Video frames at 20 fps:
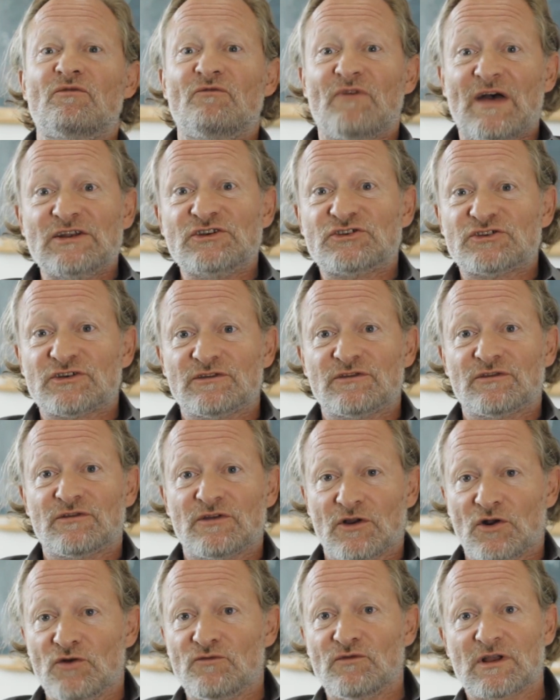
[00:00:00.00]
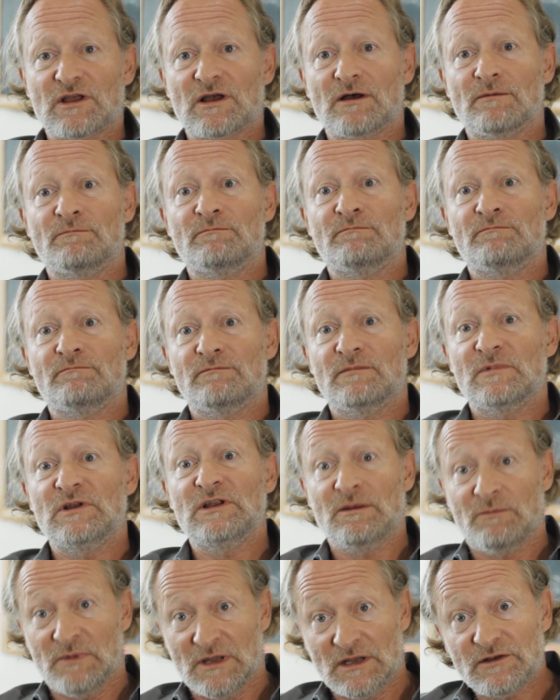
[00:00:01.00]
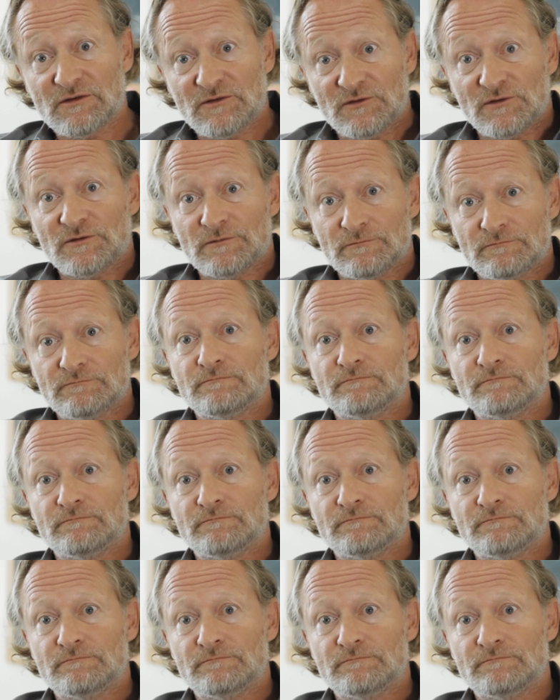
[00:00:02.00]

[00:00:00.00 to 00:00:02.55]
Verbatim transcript: inventions that overcome limits.